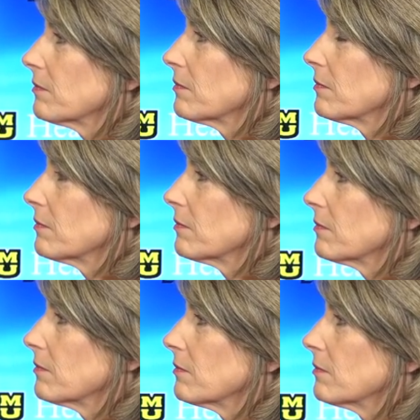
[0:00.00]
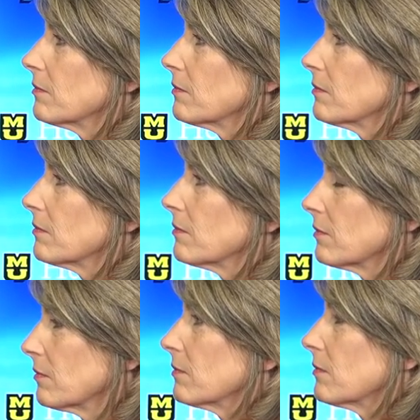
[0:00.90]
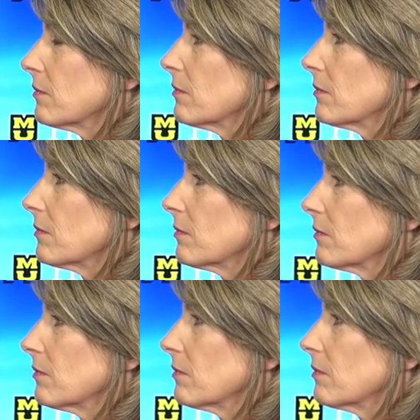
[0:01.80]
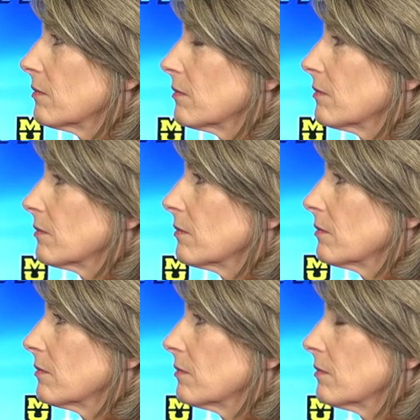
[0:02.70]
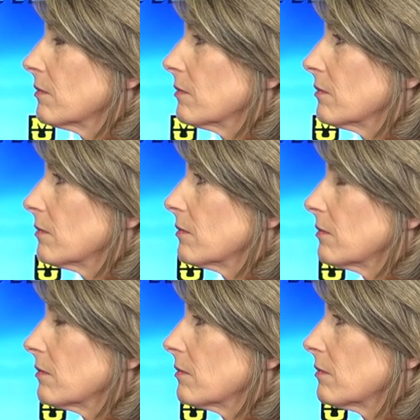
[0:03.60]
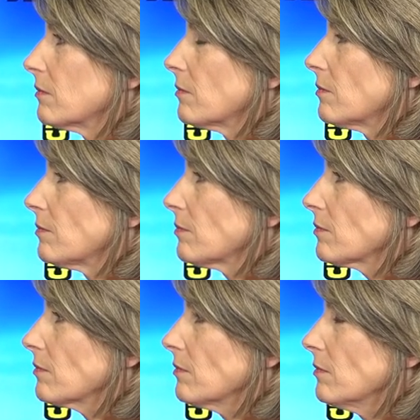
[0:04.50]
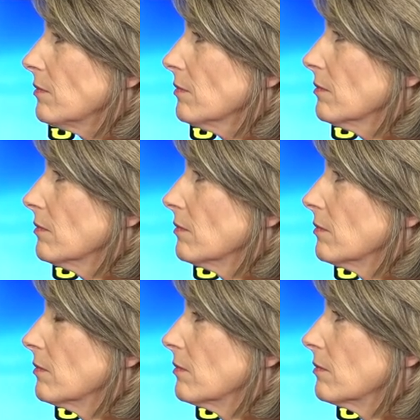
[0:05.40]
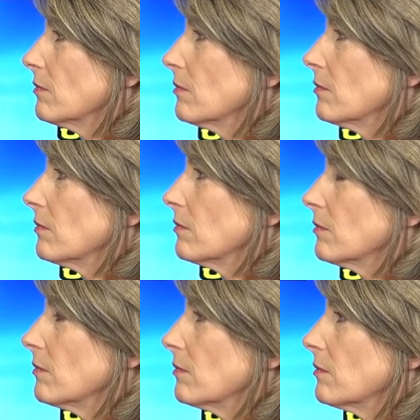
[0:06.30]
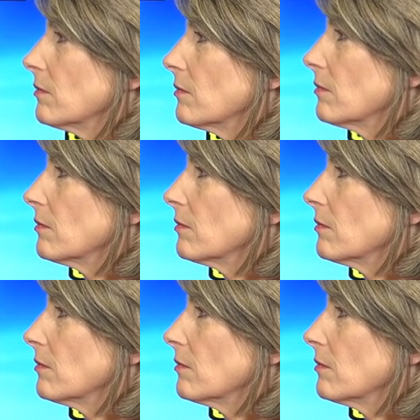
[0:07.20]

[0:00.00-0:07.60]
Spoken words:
[no speech]